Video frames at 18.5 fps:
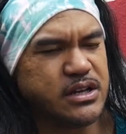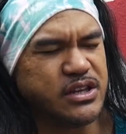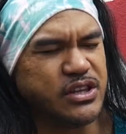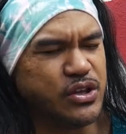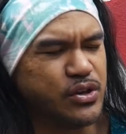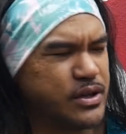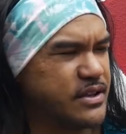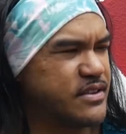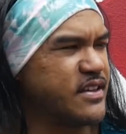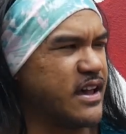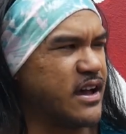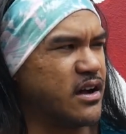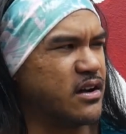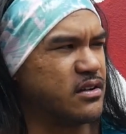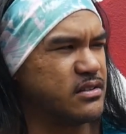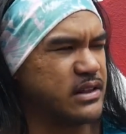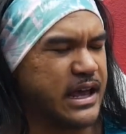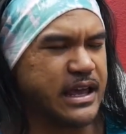you could
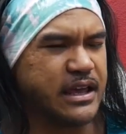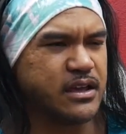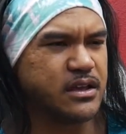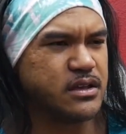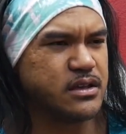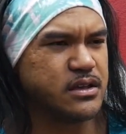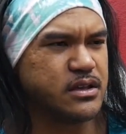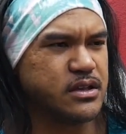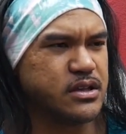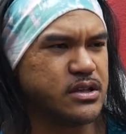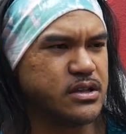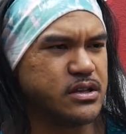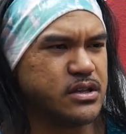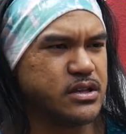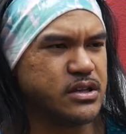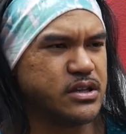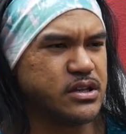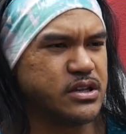tell, like,
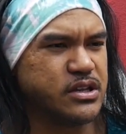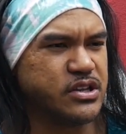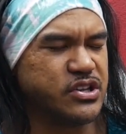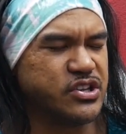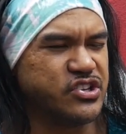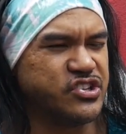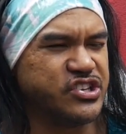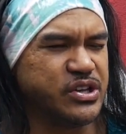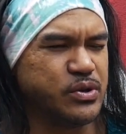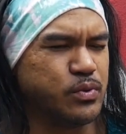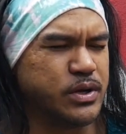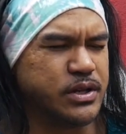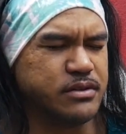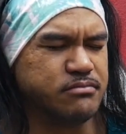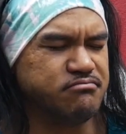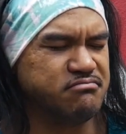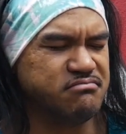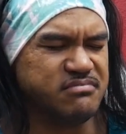she
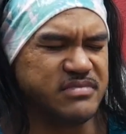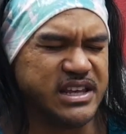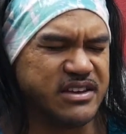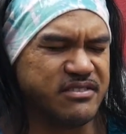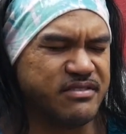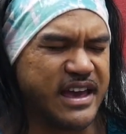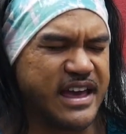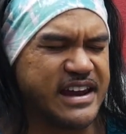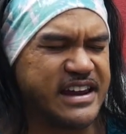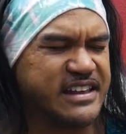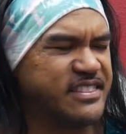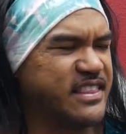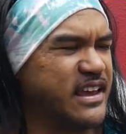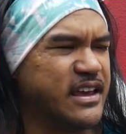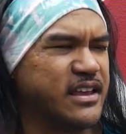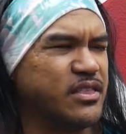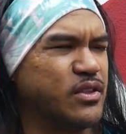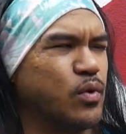would give
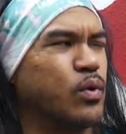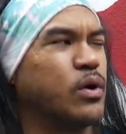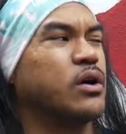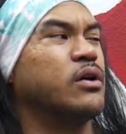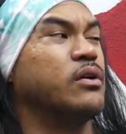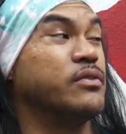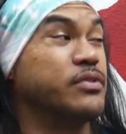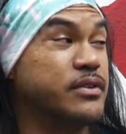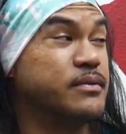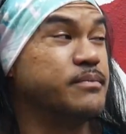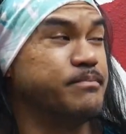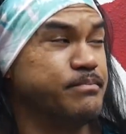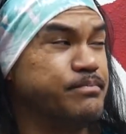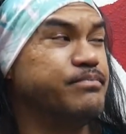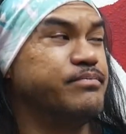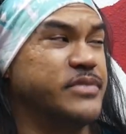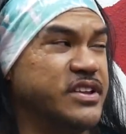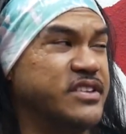anything in the world
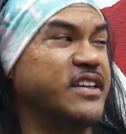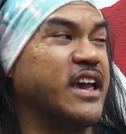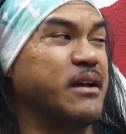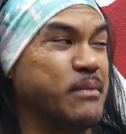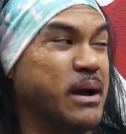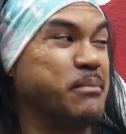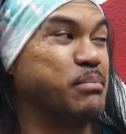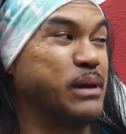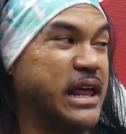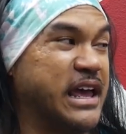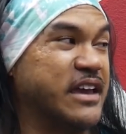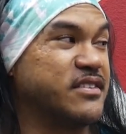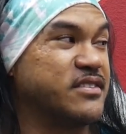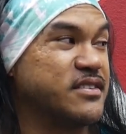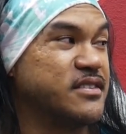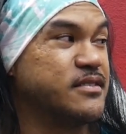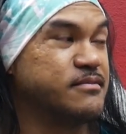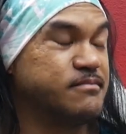to take my
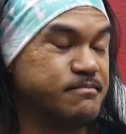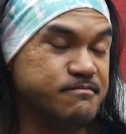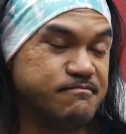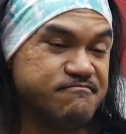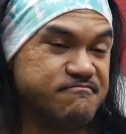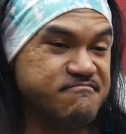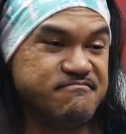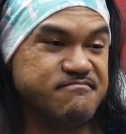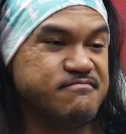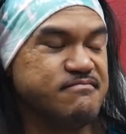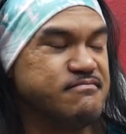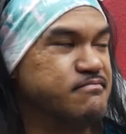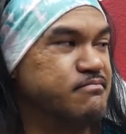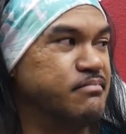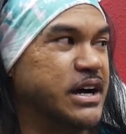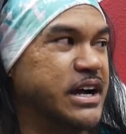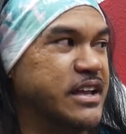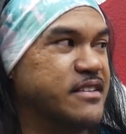place.
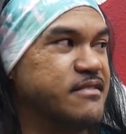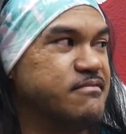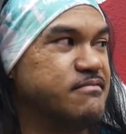But